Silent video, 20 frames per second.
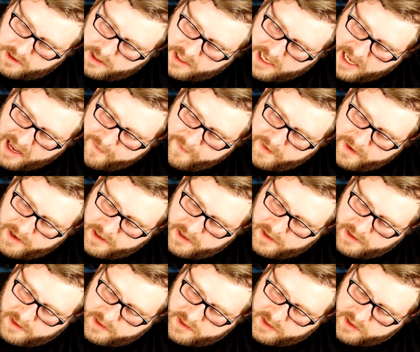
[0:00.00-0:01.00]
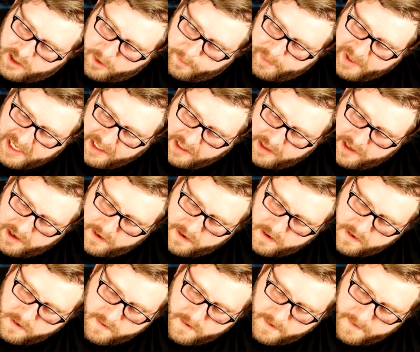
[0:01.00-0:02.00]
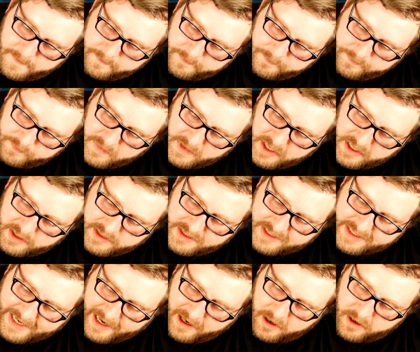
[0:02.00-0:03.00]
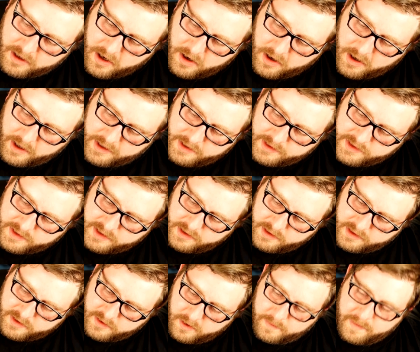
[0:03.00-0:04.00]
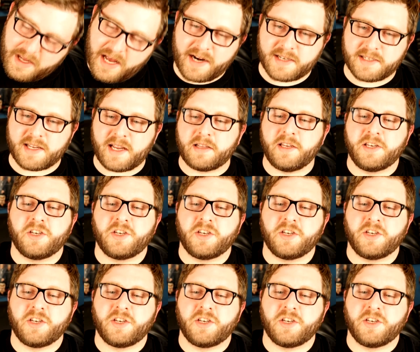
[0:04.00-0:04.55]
Kevin Scarpino Scare Cards. So I'm not exactly